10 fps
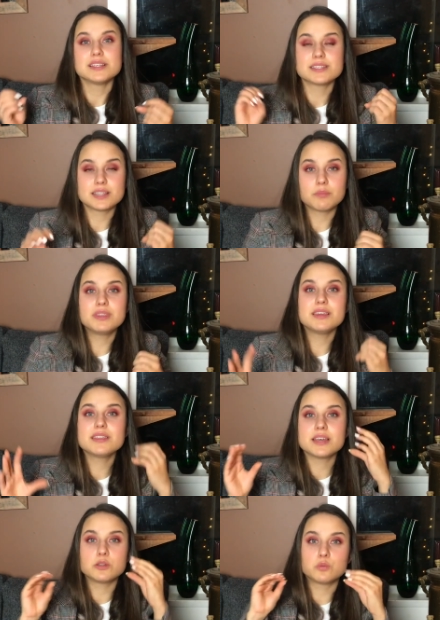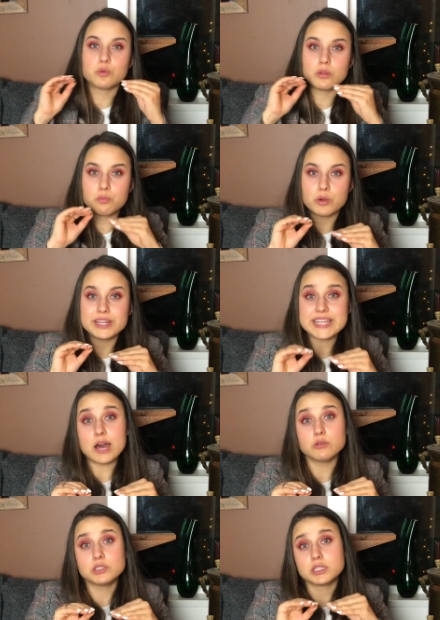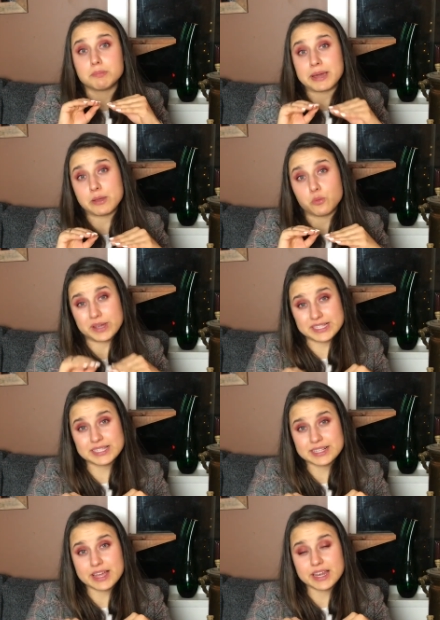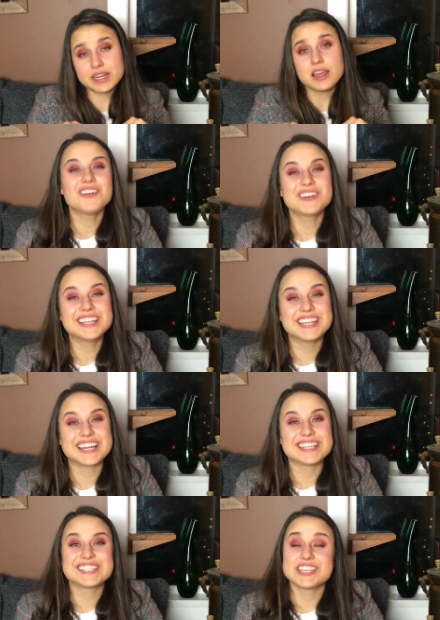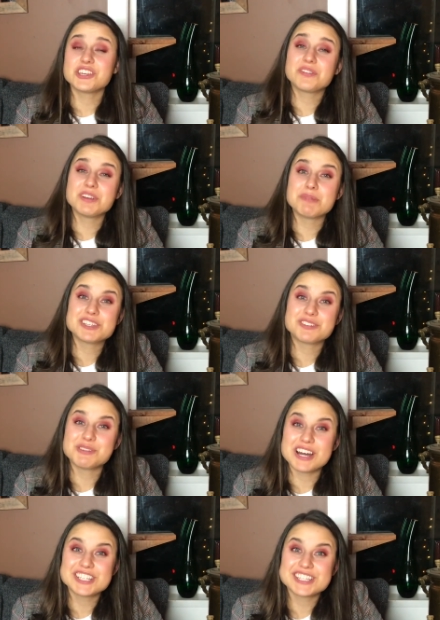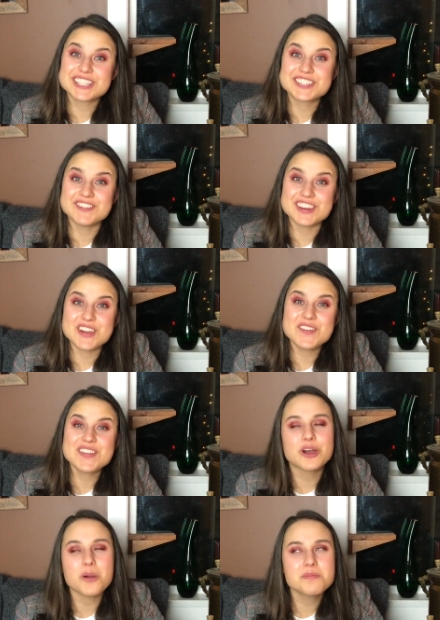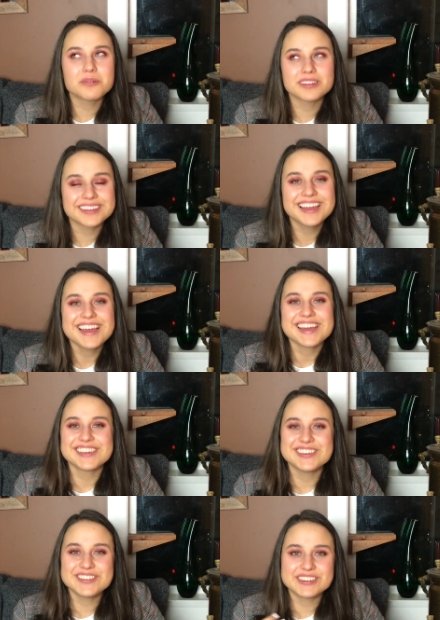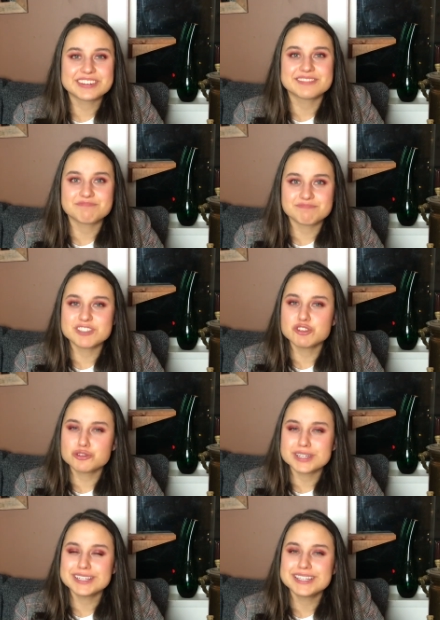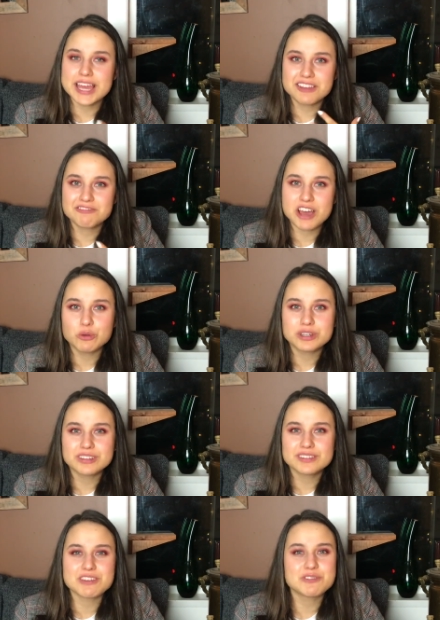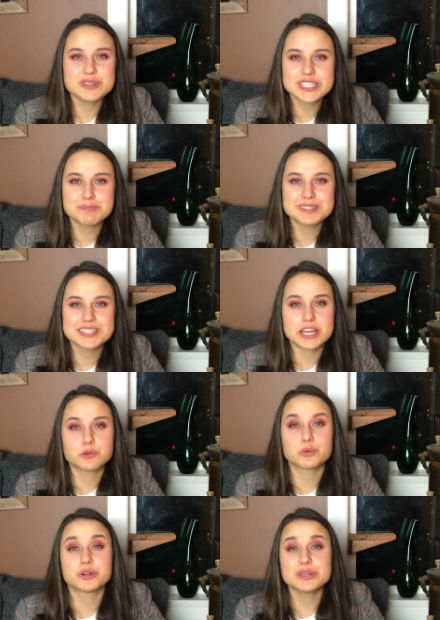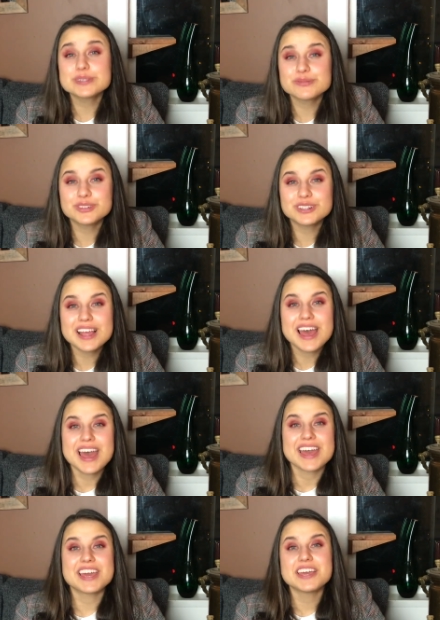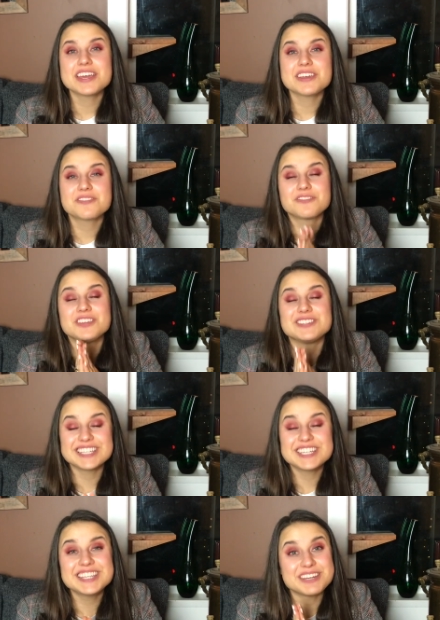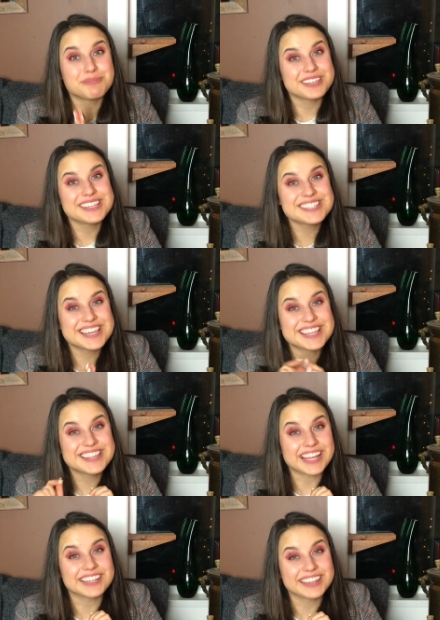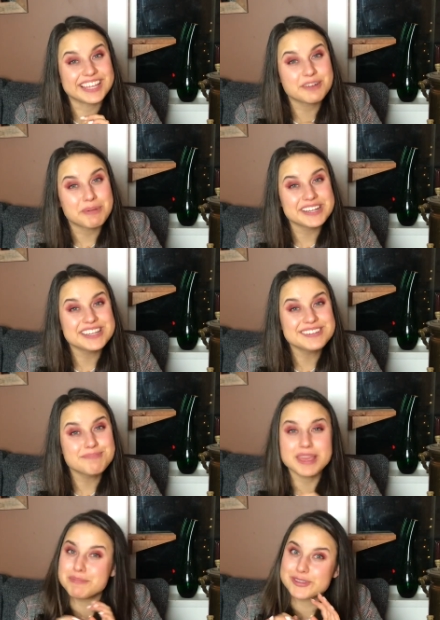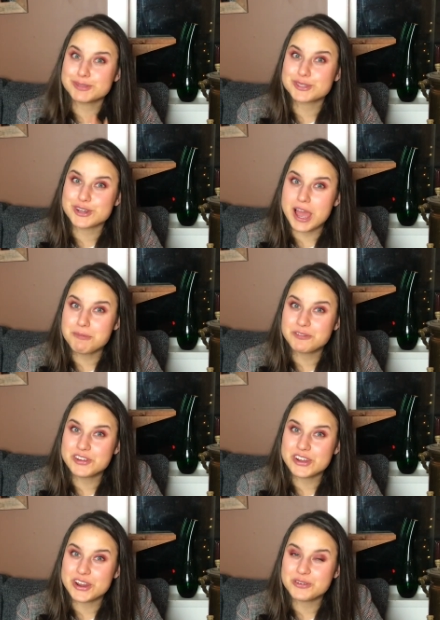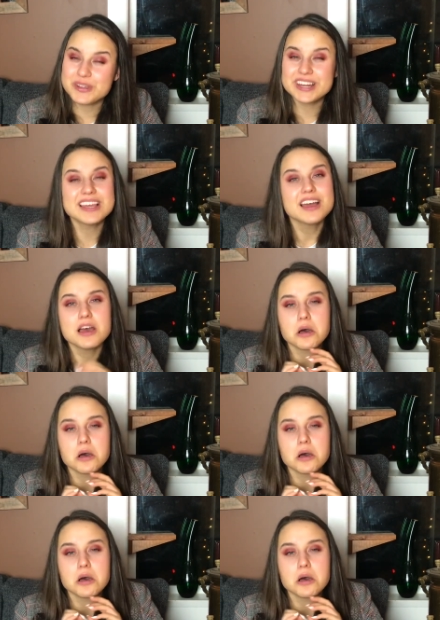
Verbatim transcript: something that will point out my waistline. Alright guys, thank you very much for watching this video. Hopefully you enjoyed it and found a few tips that were useful. If you did, then please hit that like button, maybe subscribe if you're not already.